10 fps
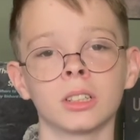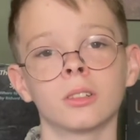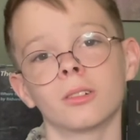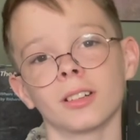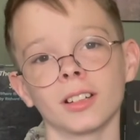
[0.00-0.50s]

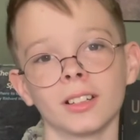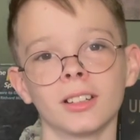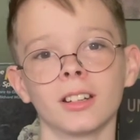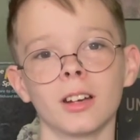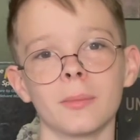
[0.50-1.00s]
or
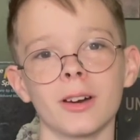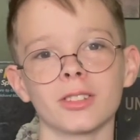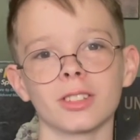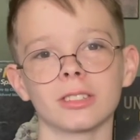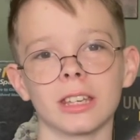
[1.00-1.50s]
about
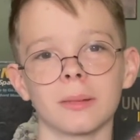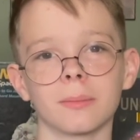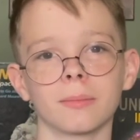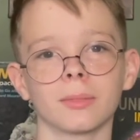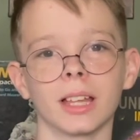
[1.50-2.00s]
the
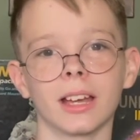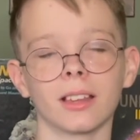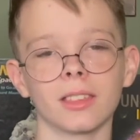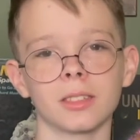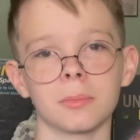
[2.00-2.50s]
same
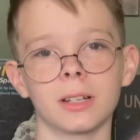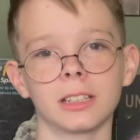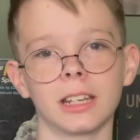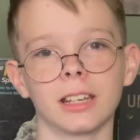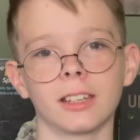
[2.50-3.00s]
length as a
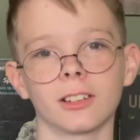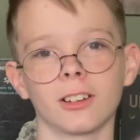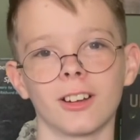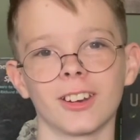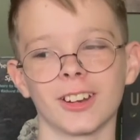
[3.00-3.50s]
Monday here
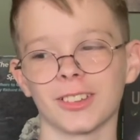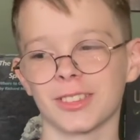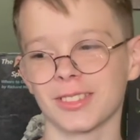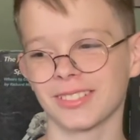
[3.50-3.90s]
on Earth.